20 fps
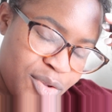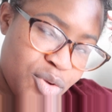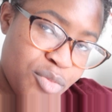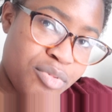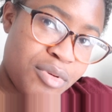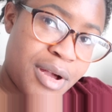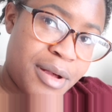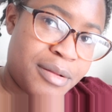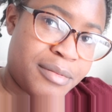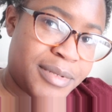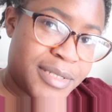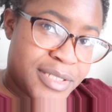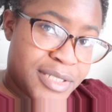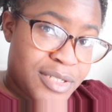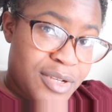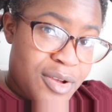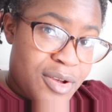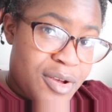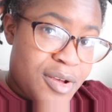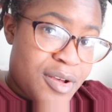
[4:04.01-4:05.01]
You probably
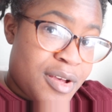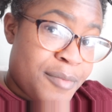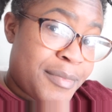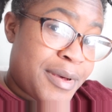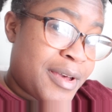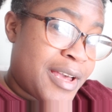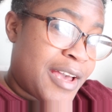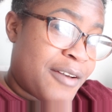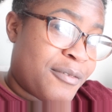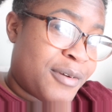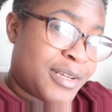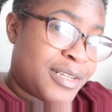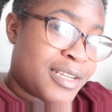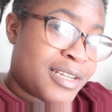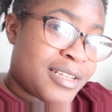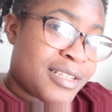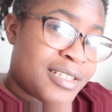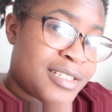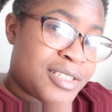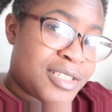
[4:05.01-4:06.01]
saw, I'm about halfway
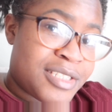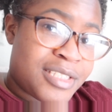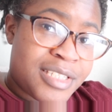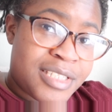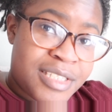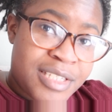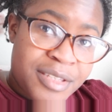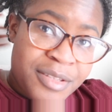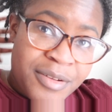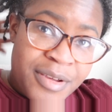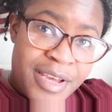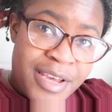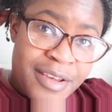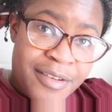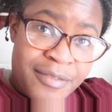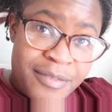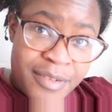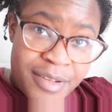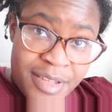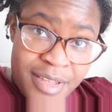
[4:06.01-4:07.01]
done, it's just this other half
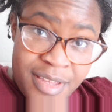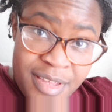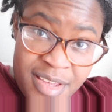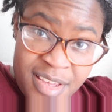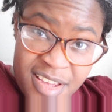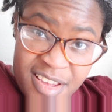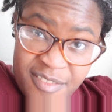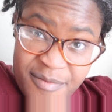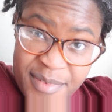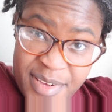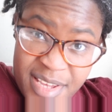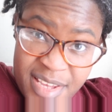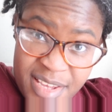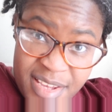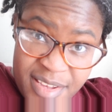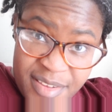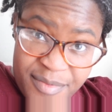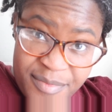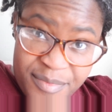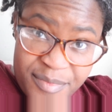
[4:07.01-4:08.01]
of my
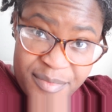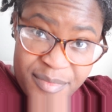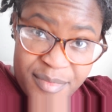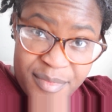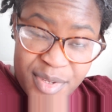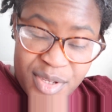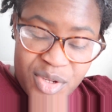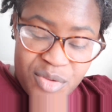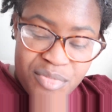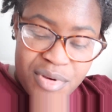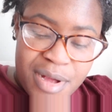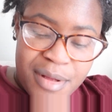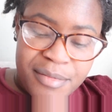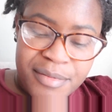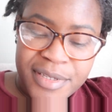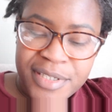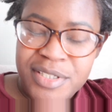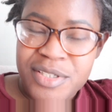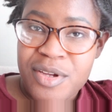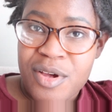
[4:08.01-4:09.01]
head. But you
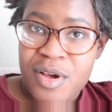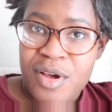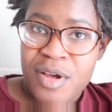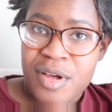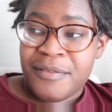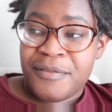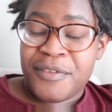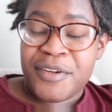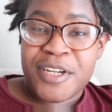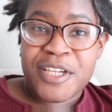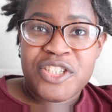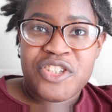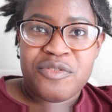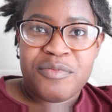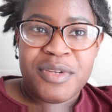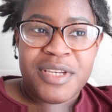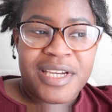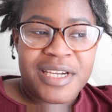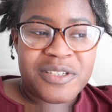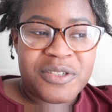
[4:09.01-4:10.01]
probably saw footage of
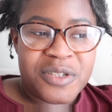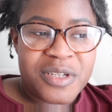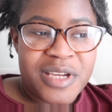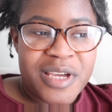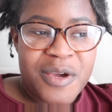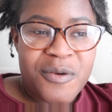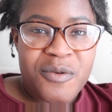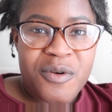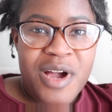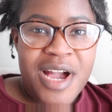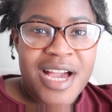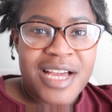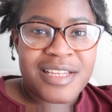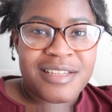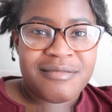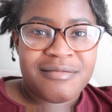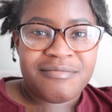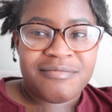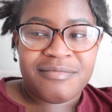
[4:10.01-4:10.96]
me yesterday where I